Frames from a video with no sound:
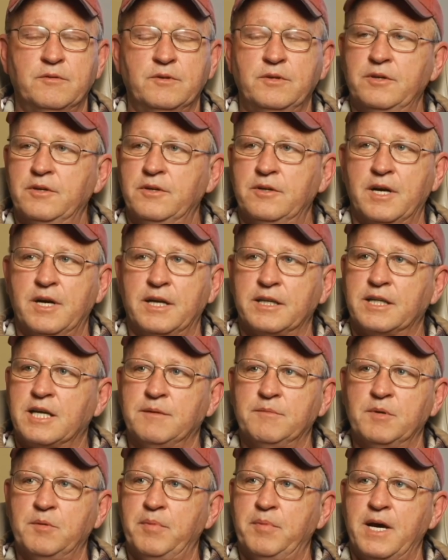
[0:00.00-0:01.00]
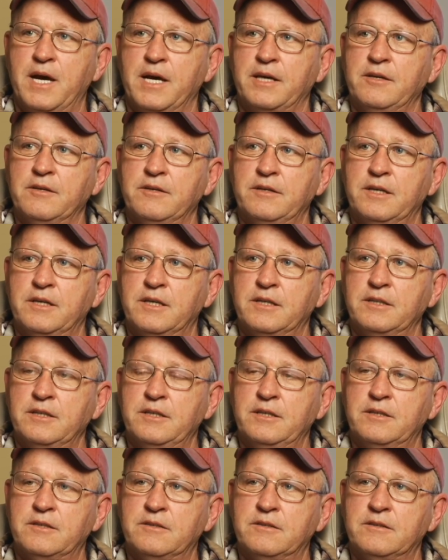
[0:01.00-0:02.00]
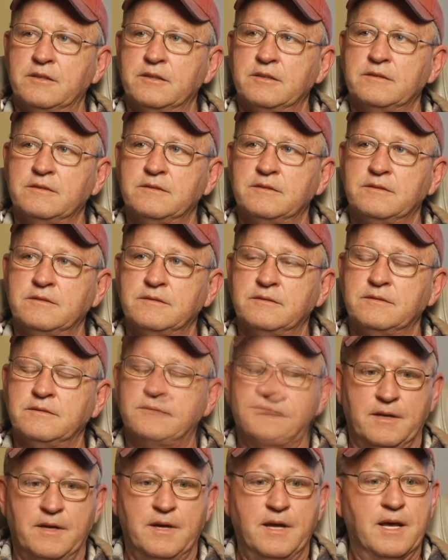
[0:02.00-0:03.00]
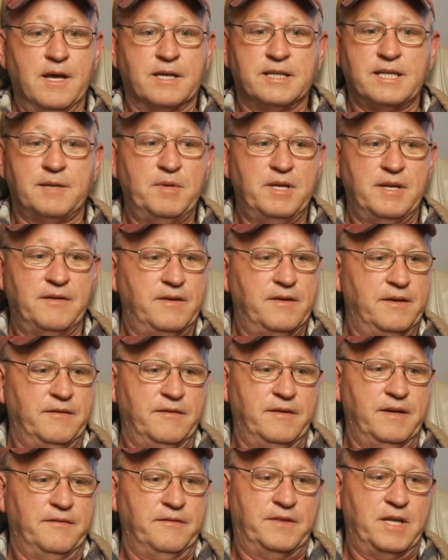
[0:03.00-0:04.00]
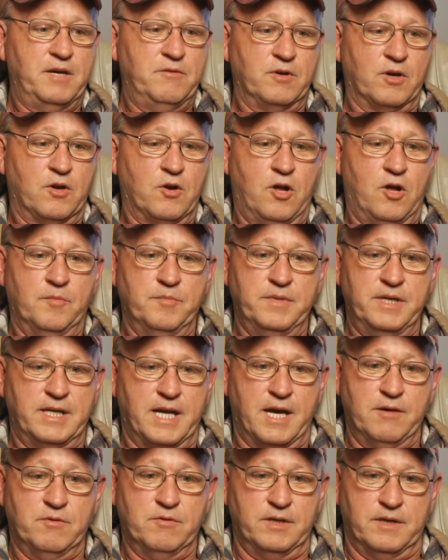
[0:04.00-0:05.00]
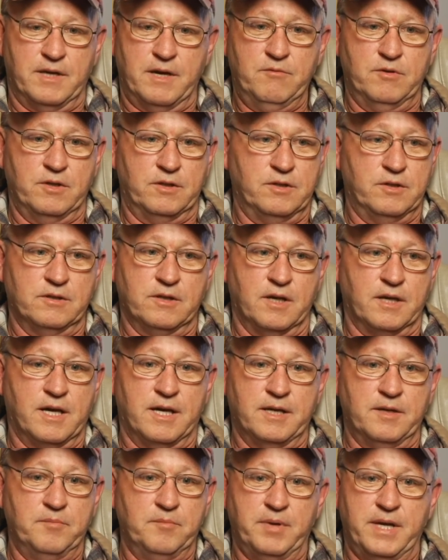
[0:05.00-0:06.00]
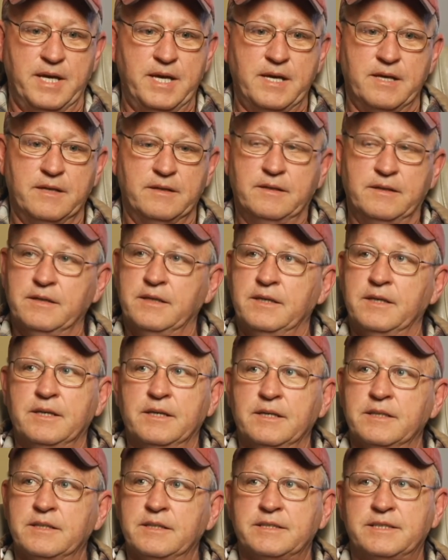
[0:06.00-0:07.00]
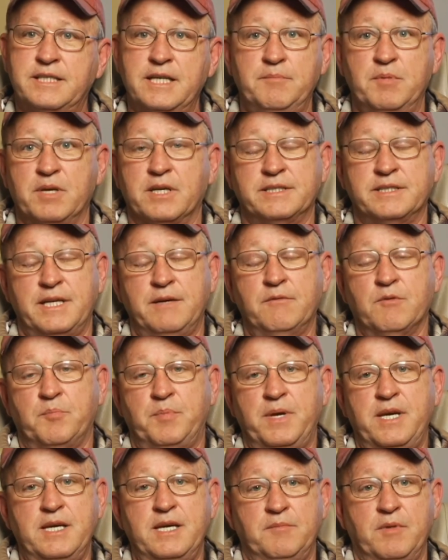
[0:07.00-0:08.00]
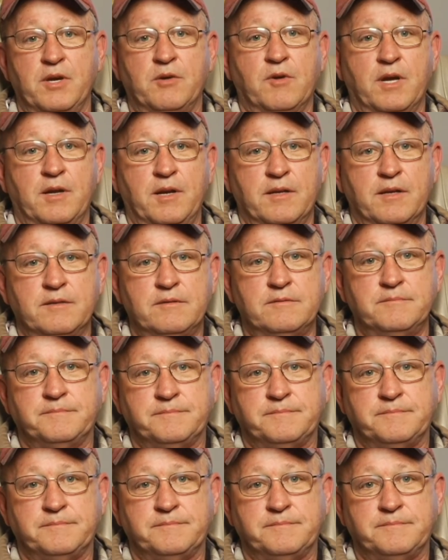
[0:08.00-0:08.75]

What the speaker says: you're not coming back. You're done," And because I mean, if they would have called me in, I would have took a cut in pay to stay, because they were paying me quite a